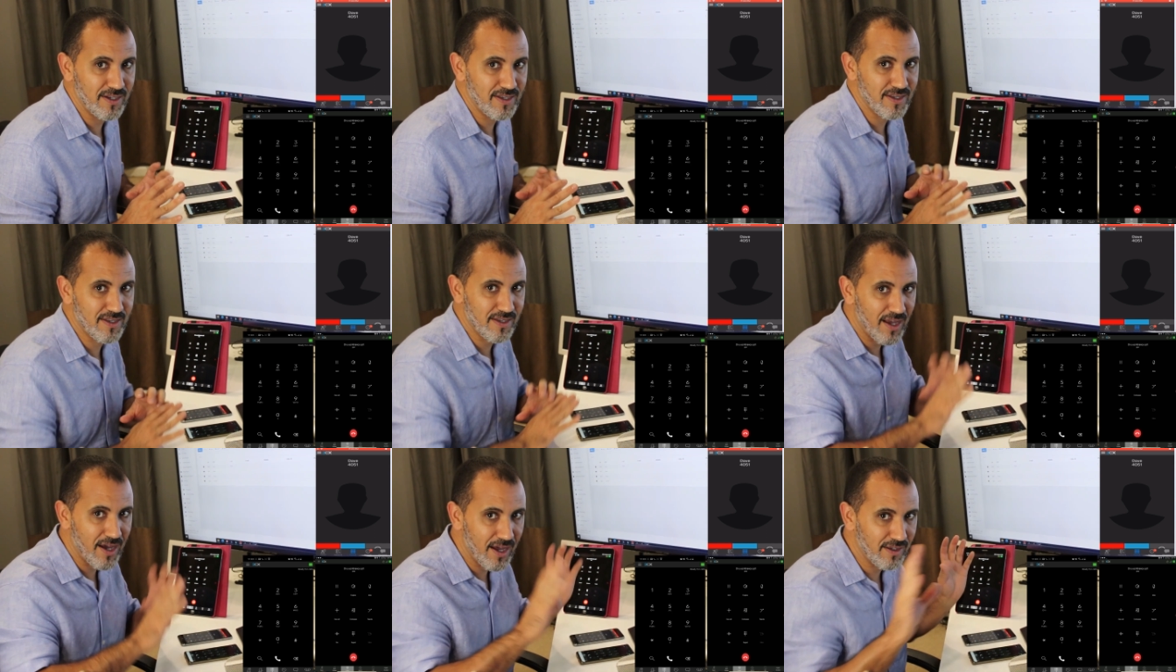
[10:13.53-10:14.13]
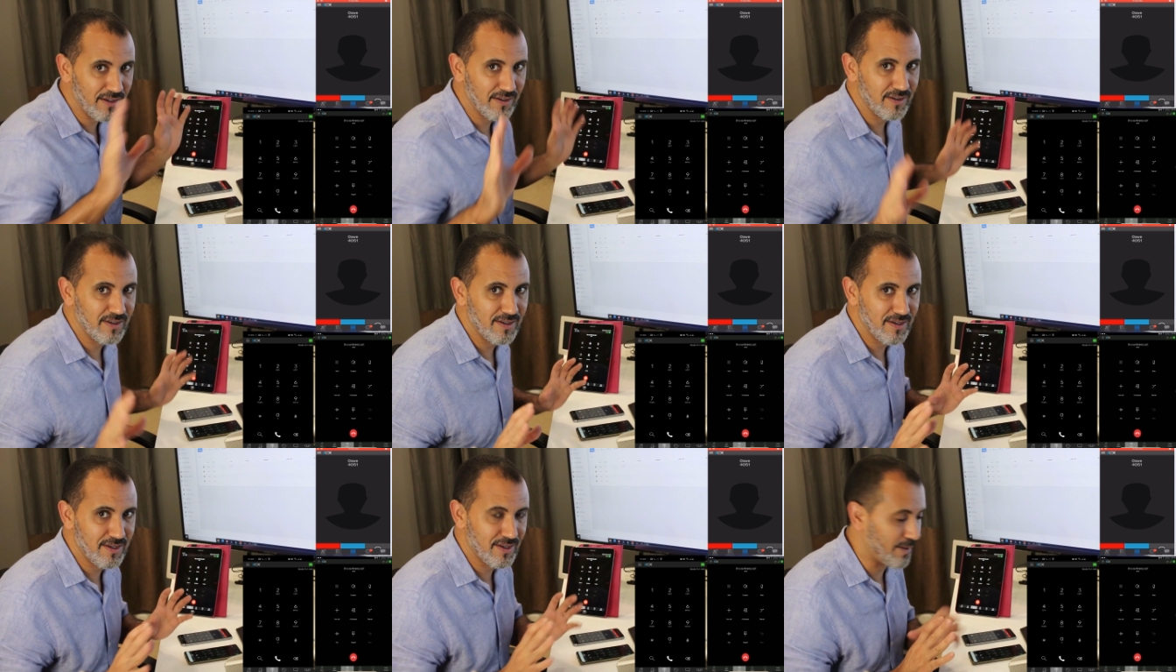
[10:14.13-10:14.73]
This is not
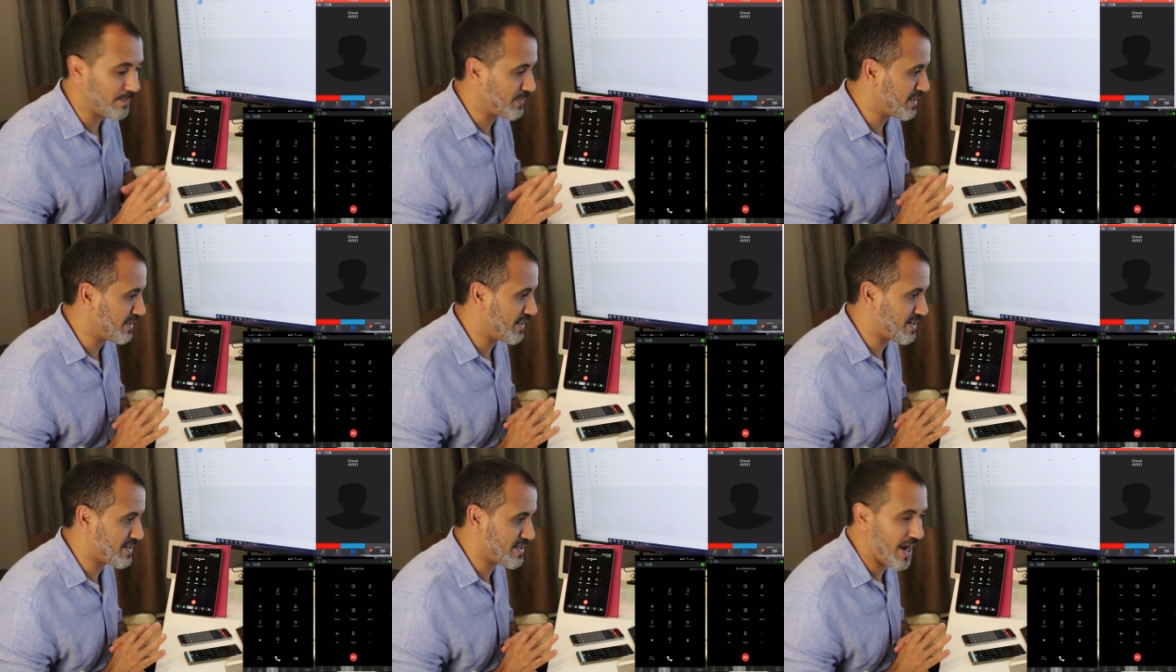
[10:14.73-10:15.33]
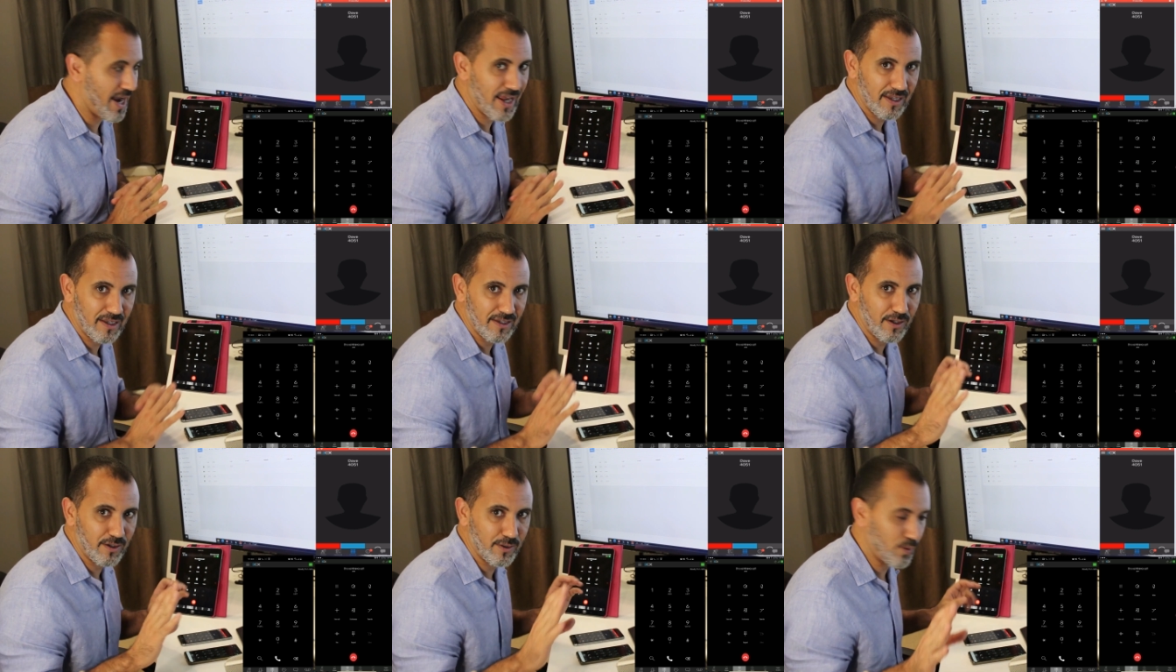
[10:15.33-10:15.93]
something that's
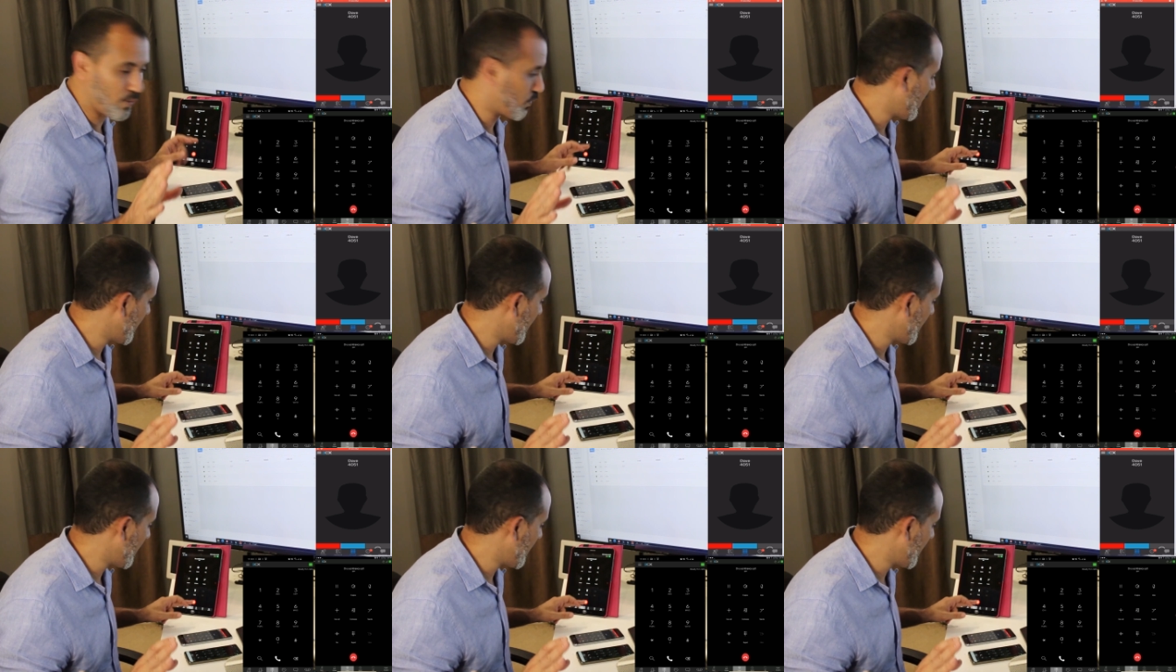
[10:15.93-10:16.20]
handled on